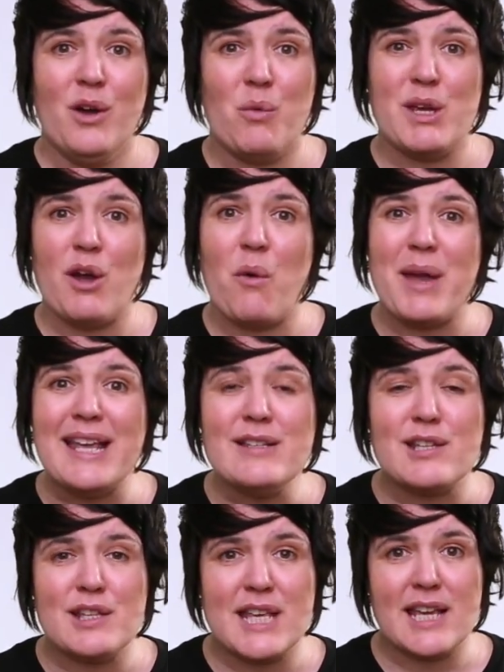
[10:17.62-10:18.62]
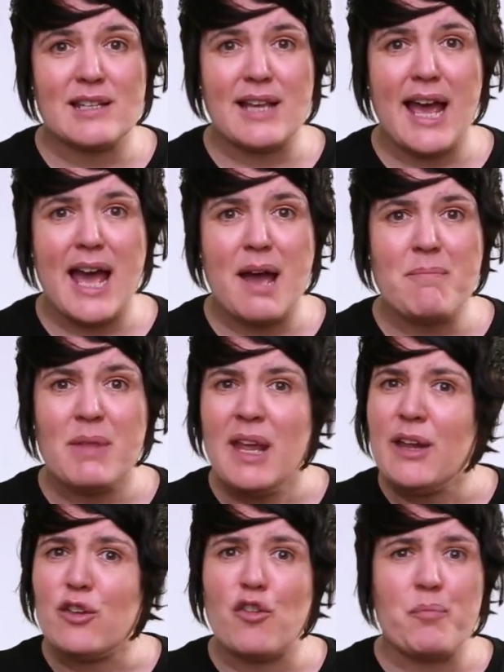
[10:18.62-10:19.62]
We go into the exam,
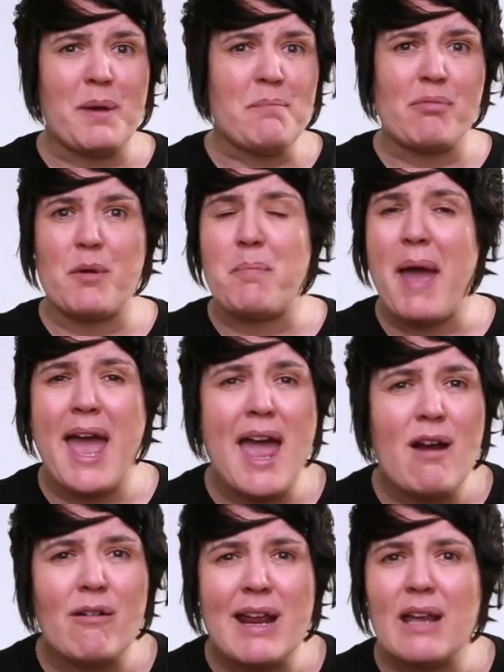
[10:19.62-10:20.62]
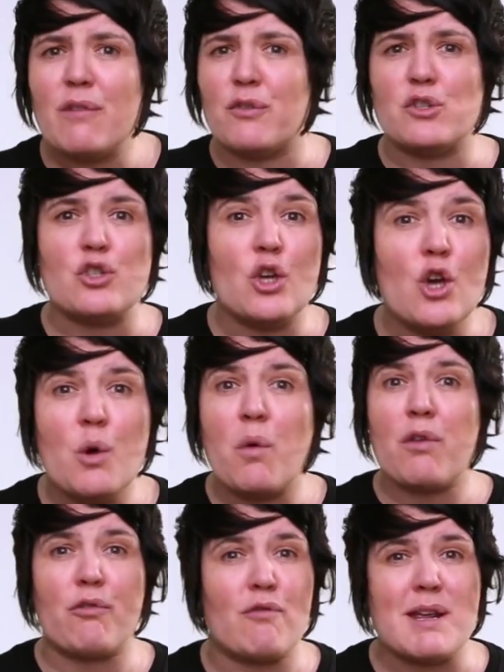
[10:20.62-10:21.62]
you've been preparing for 2
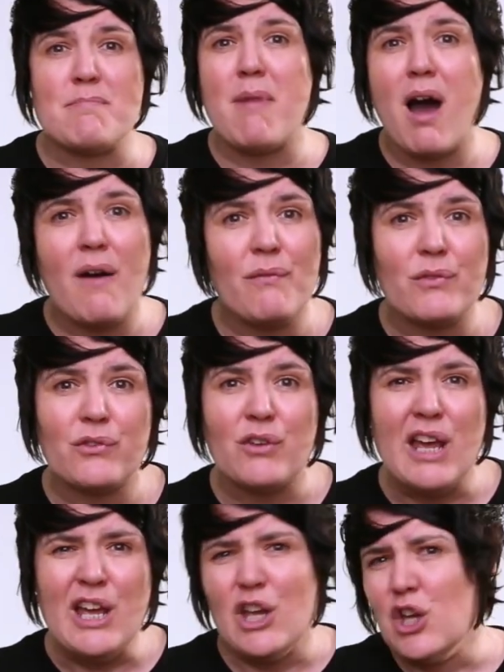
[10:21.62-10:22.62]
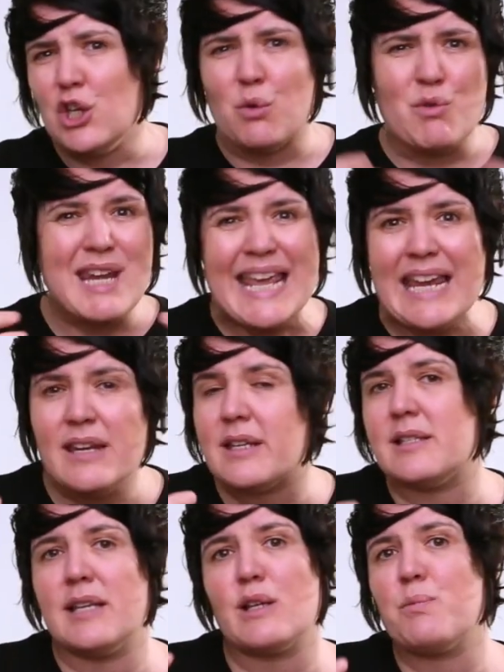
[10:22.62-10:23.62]
or 3 months, you need a
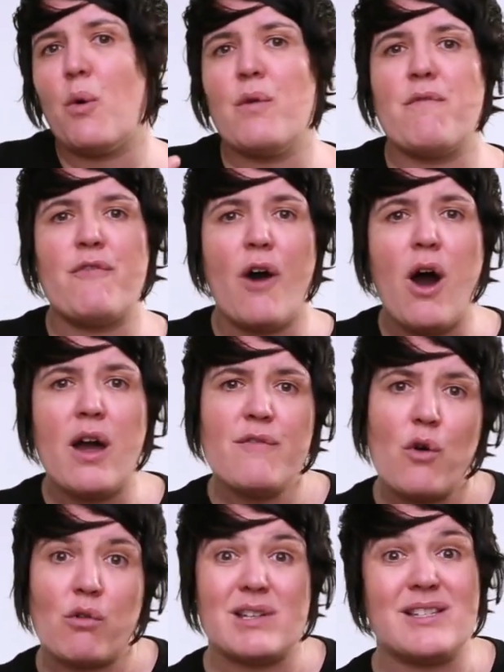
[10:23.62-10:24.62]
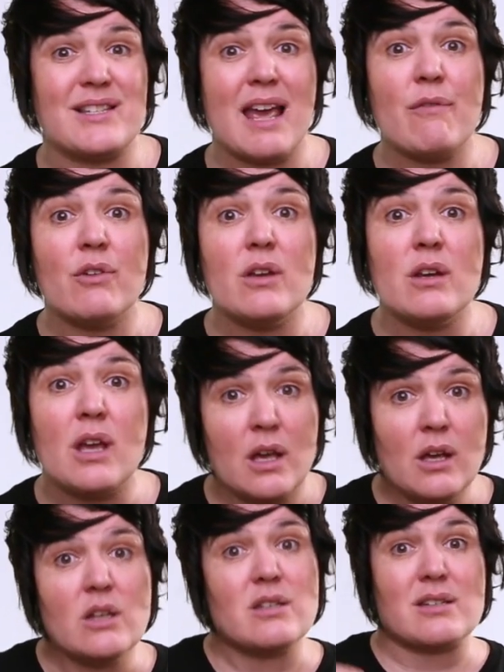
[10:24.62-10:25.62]
6.5 or a 7
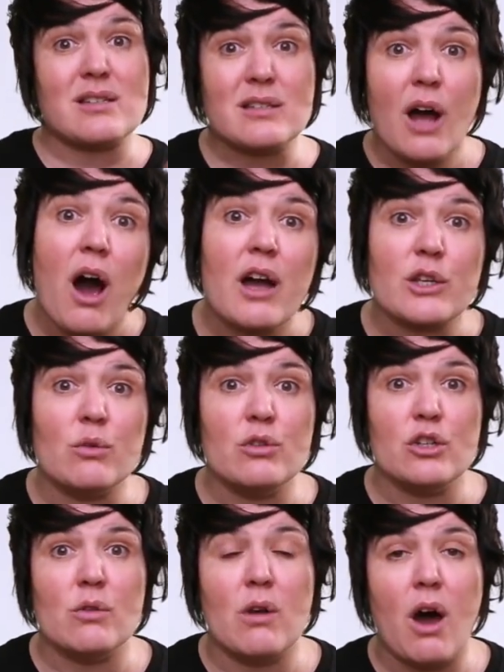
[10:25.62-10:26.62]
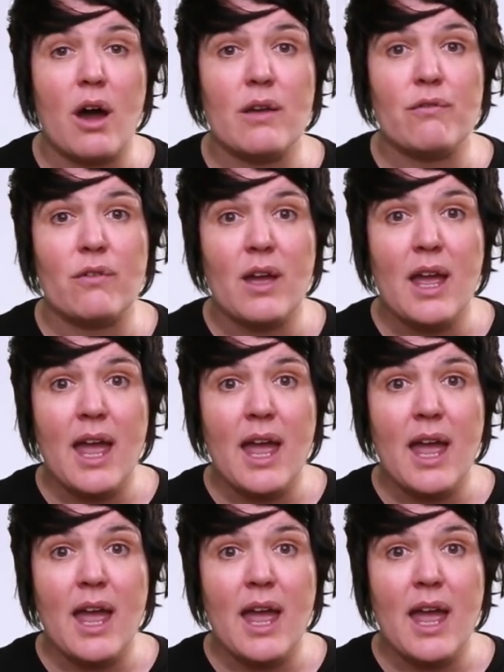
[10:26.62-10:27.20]
to start your new life.